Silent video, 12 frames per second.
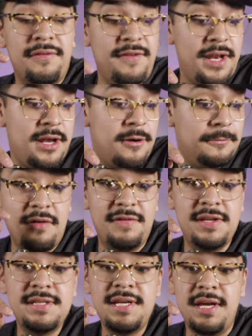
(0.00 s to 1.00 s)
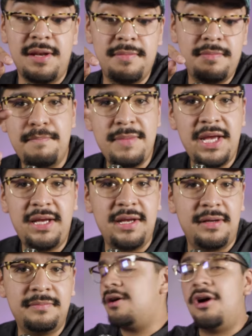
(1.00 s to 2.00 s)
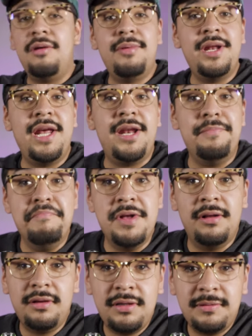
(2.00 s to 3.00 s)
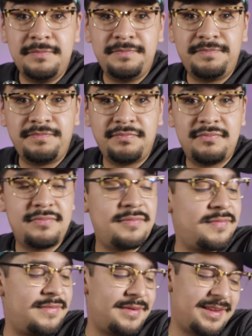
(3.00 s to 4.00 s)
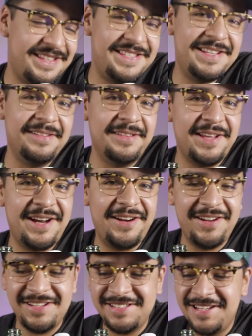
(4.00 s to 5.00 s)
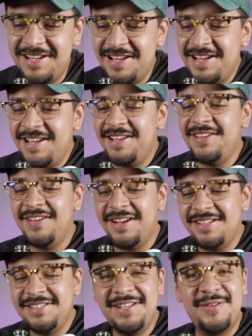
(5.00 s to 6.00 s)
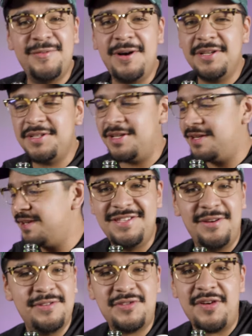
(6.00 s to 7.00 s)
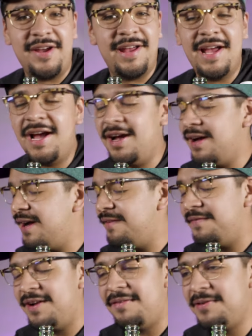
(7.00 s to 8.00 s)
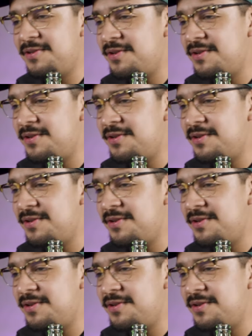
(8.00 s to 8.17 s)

the video of this kid making carbonated milk, it's hilarious. You guys need to watch it. Don't try it. I've never